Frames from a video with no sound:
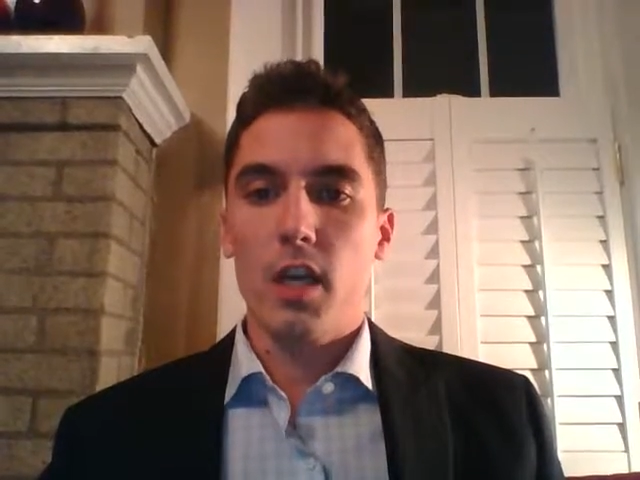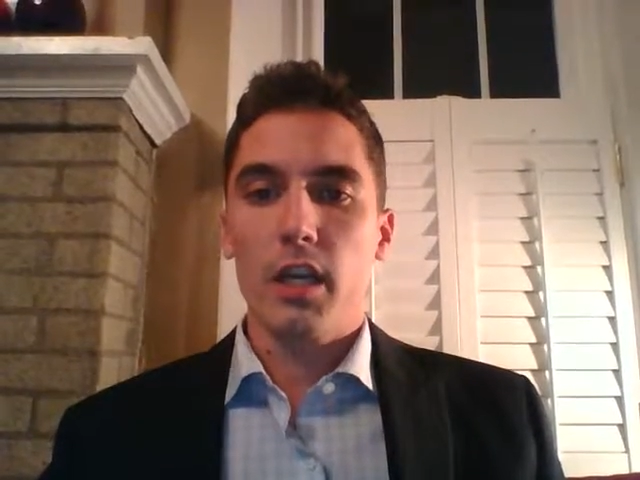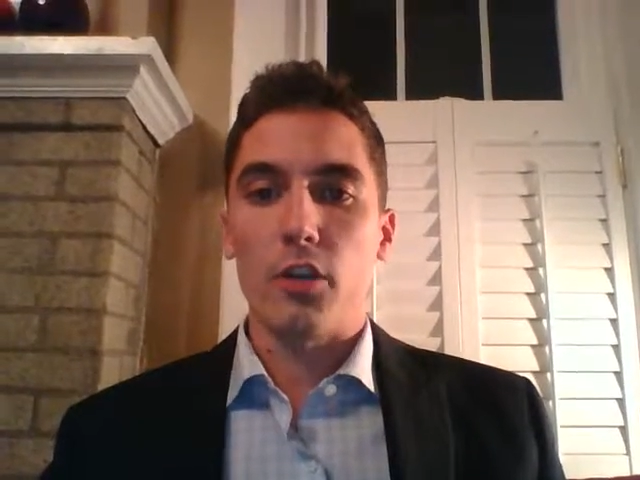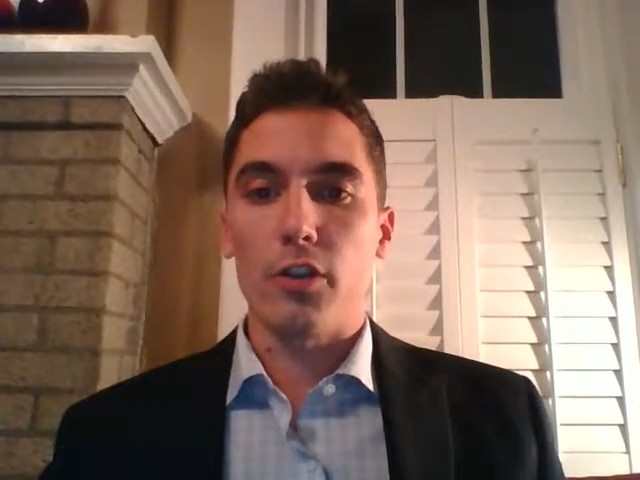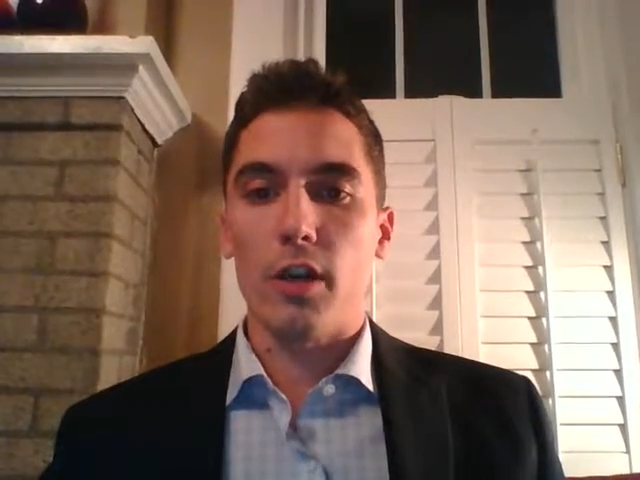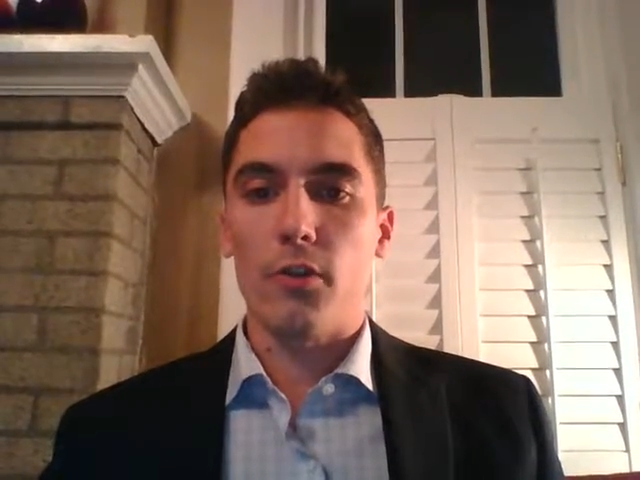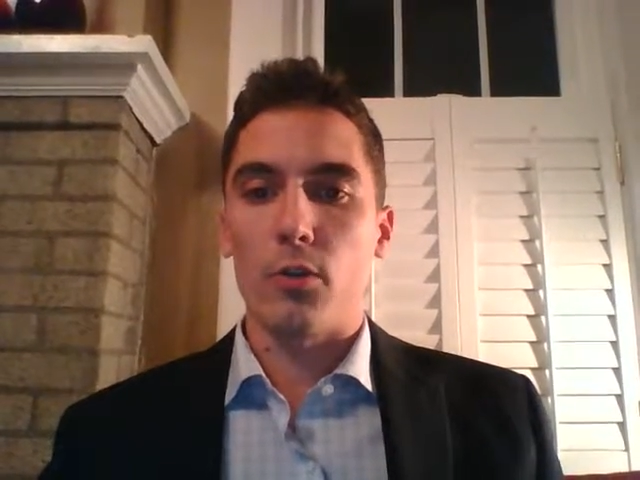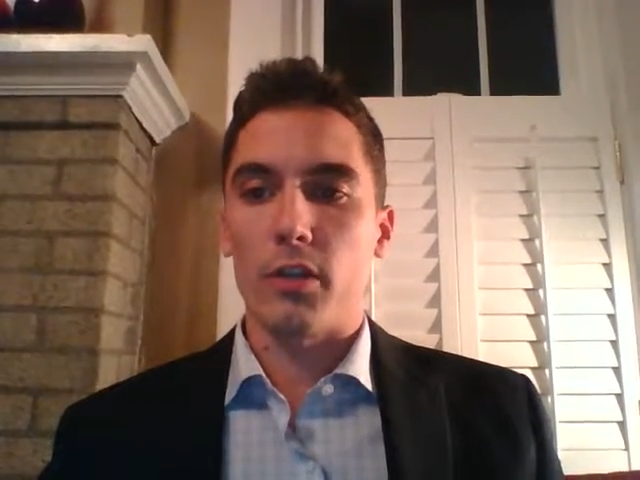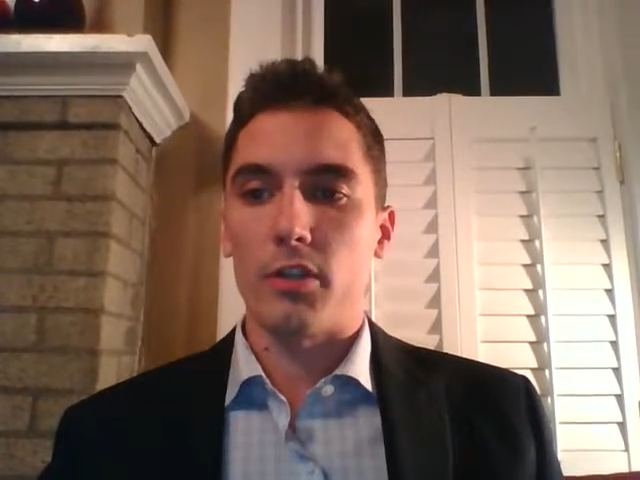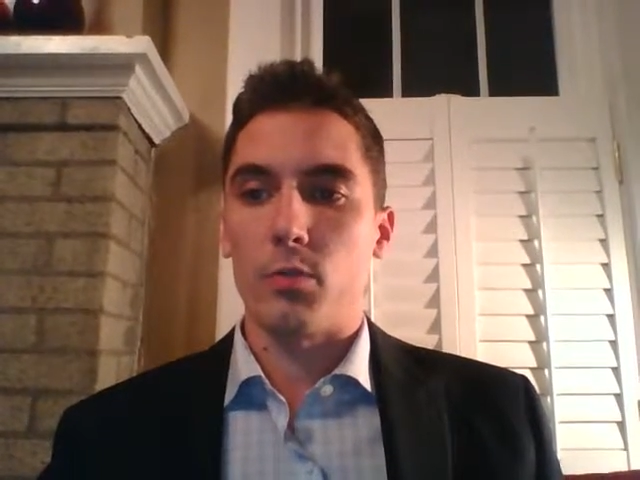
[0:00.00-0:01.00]
Kilduff
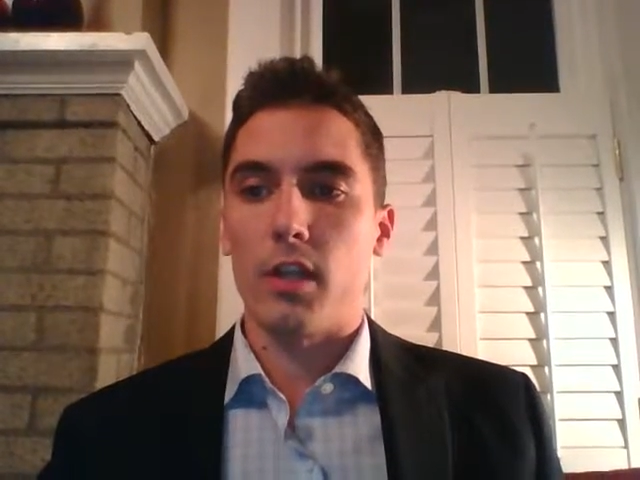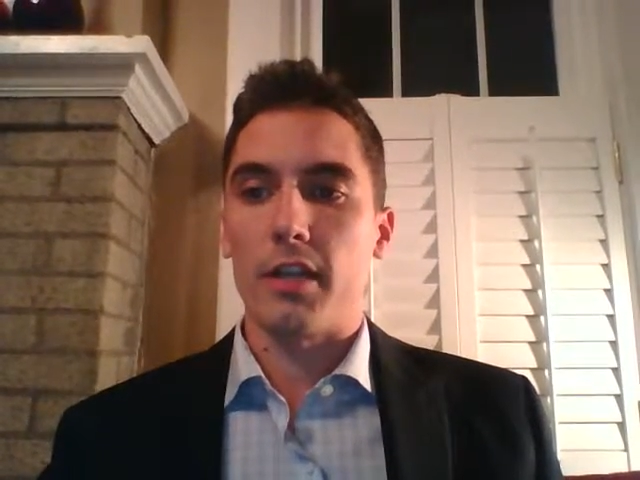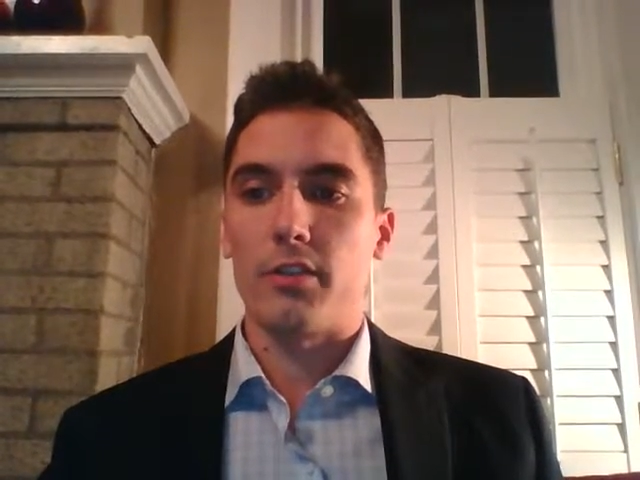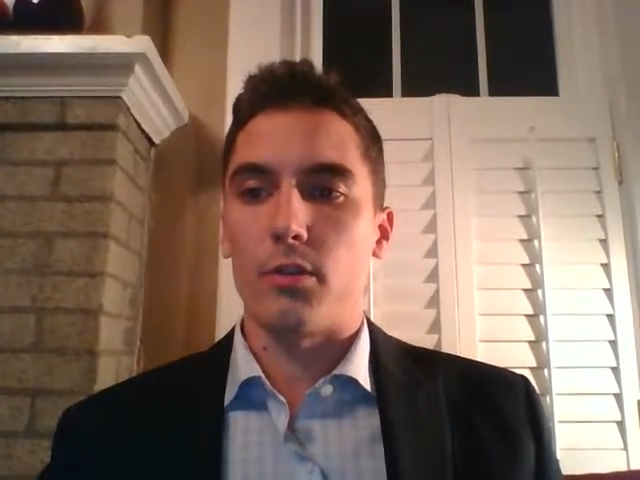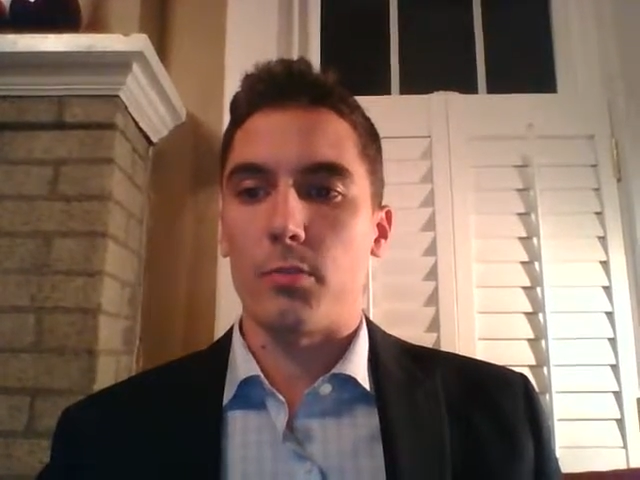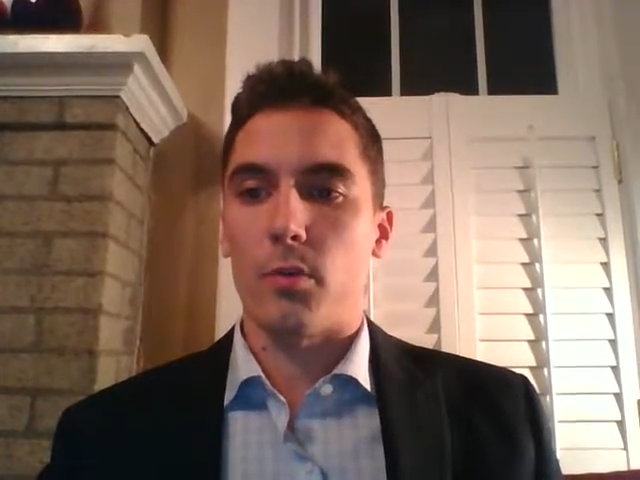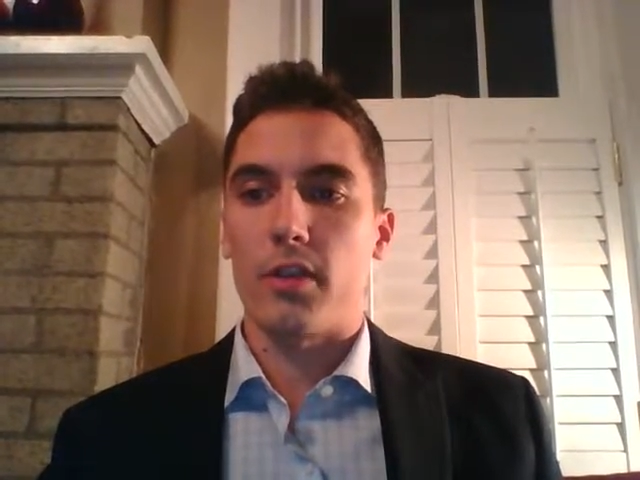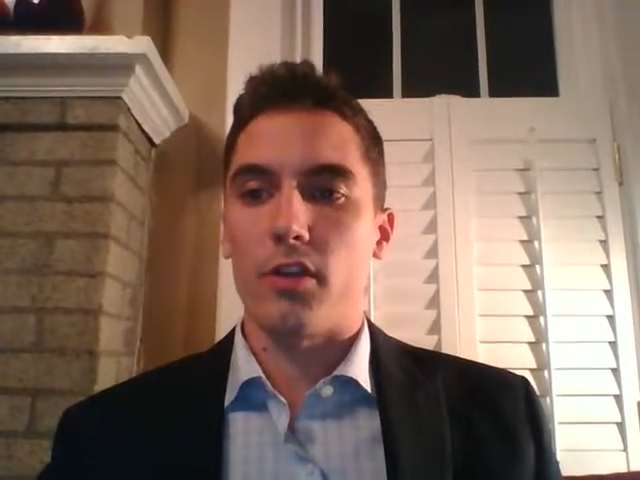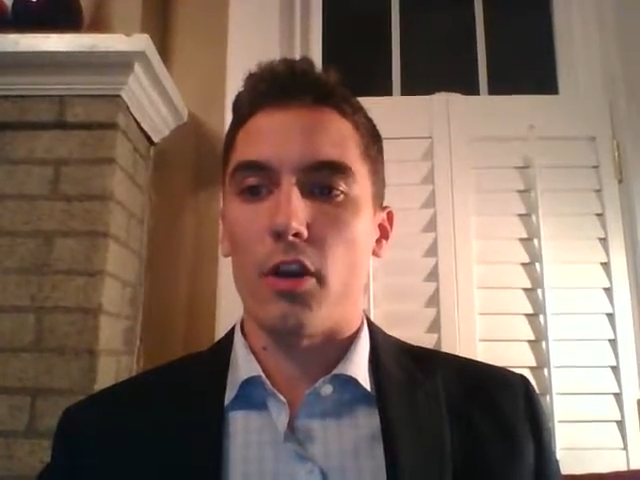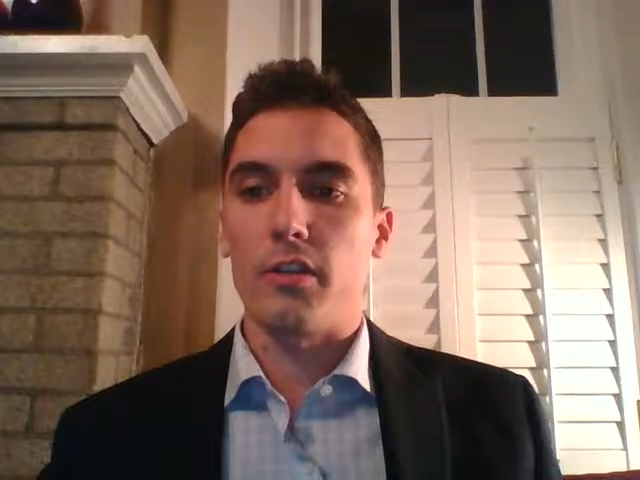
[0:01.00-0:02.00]
Holdings would like to express our